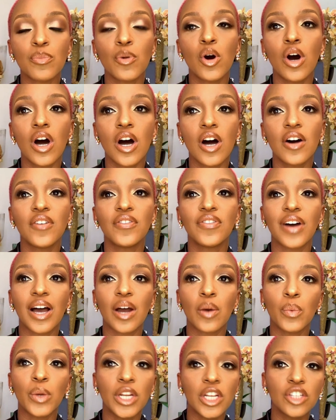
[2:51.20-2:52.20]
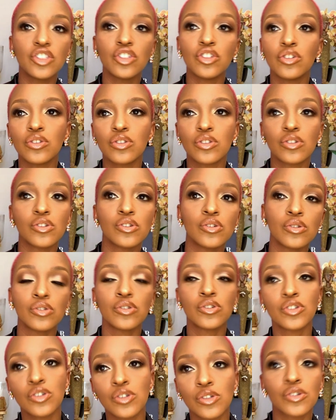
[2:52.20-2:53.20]
So it was more of uh, we need to do,
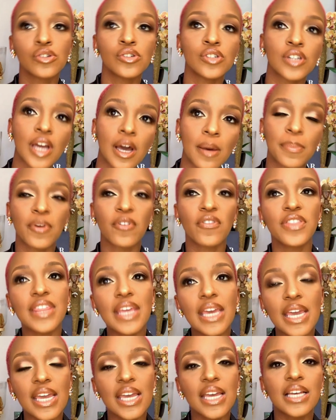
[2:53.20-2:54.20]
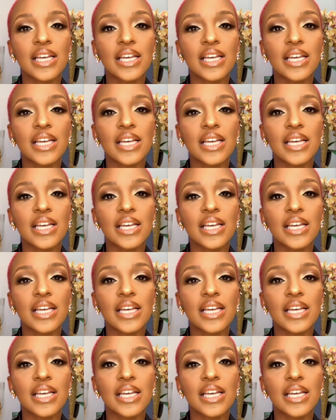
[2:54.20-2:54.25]
to, to do a couple